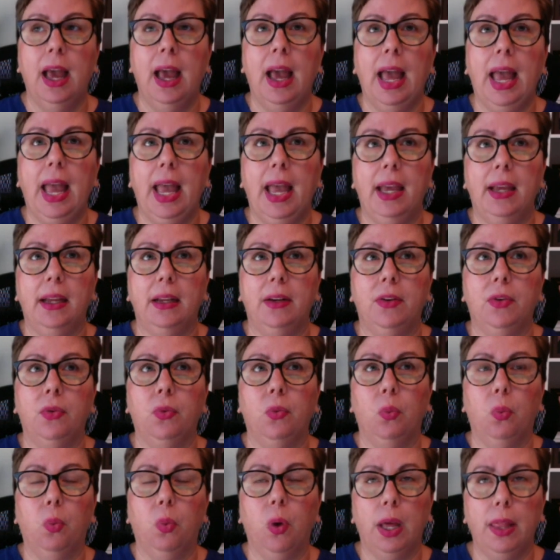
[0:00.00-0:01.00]
And
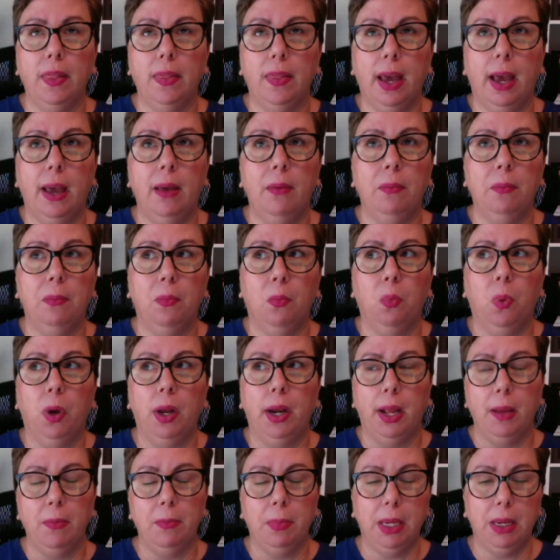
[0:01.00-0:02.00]
what
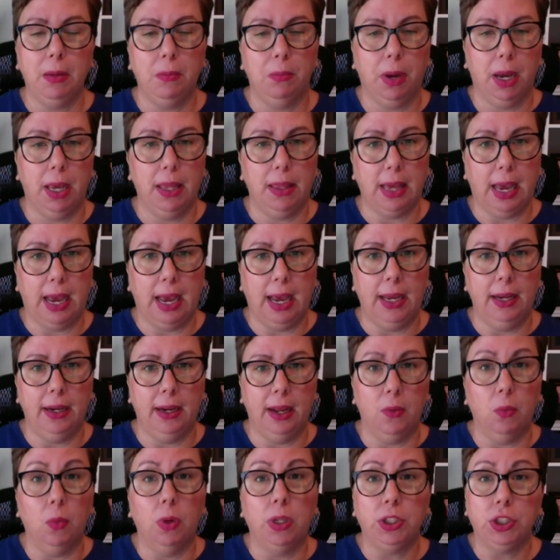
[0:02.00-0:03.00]
I mean by that
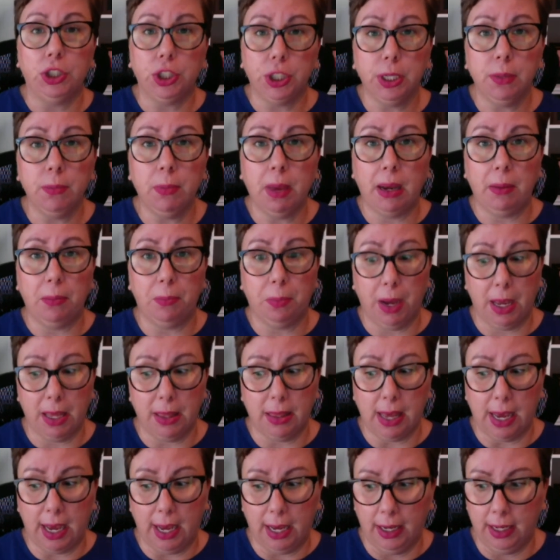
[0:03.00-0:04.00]
and what she meant by
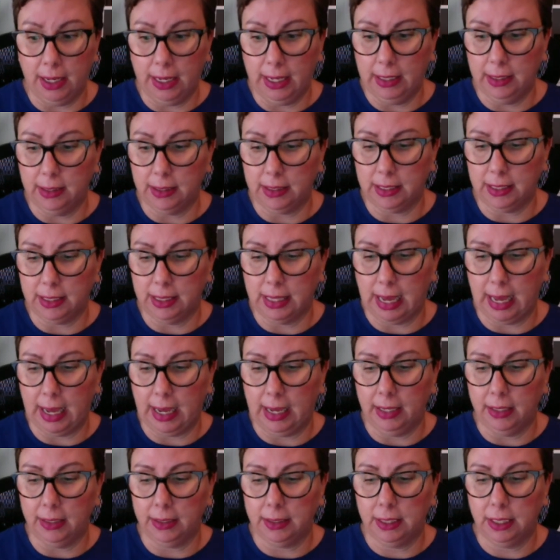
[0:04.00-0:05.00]
that is
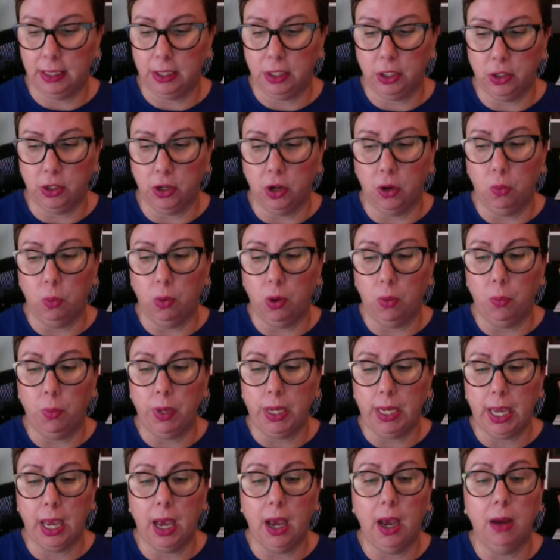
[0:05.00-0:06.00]
that, when we
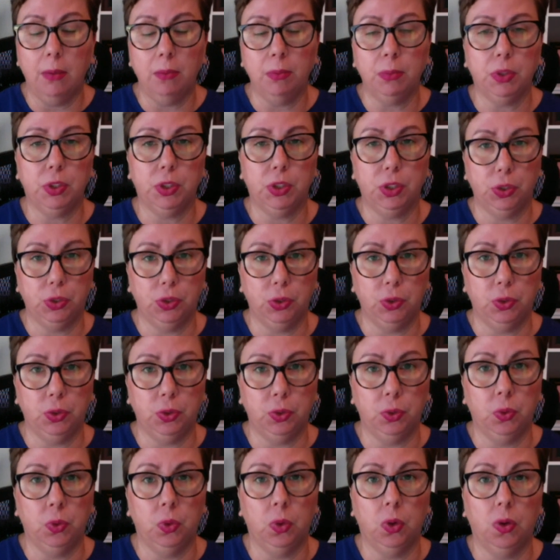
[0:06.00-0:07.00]
come
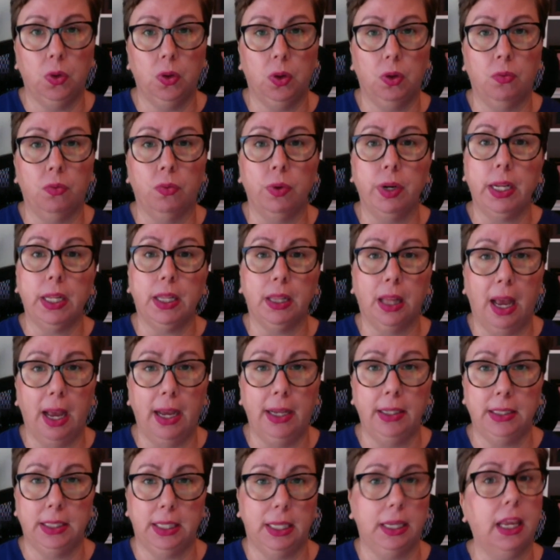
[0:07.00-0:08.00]
to
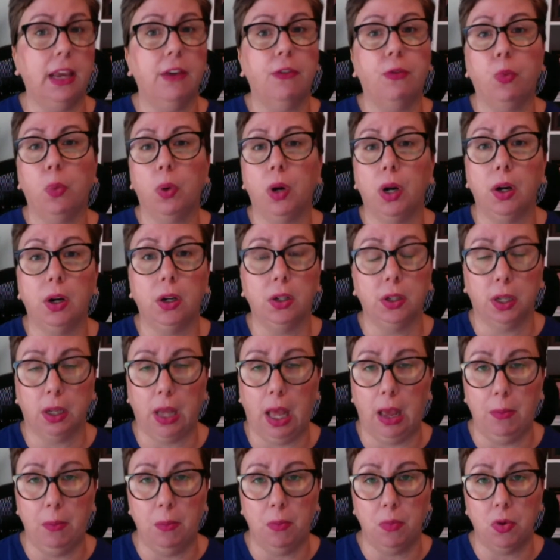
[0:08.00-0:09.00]
realize, like, if we're
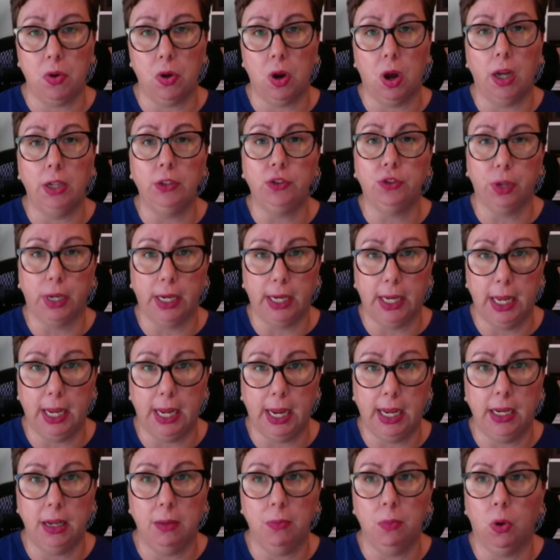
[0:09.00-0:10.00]
not
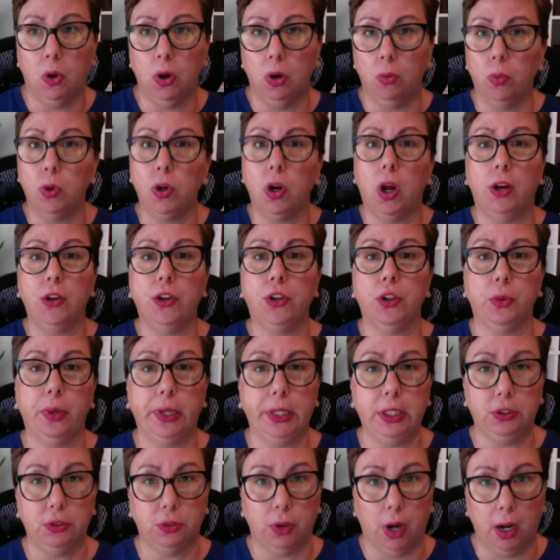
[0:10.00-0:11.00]
drinking anymore, we're not
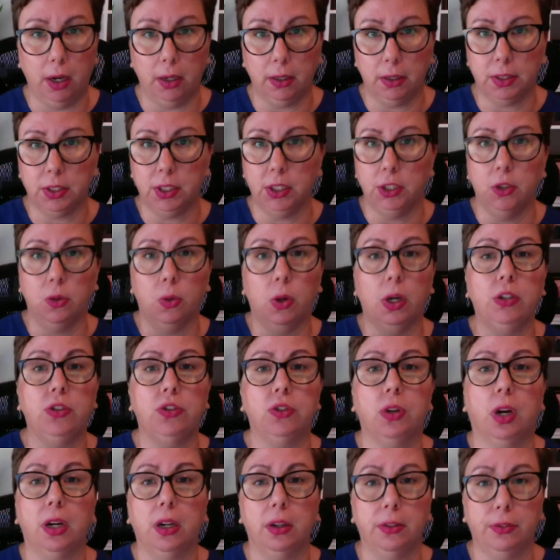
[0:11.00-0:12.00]
doing drugs, our
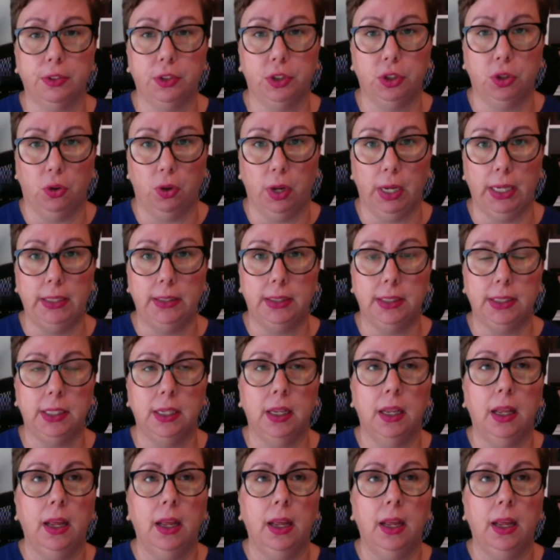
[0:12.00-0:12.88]
drug of choice.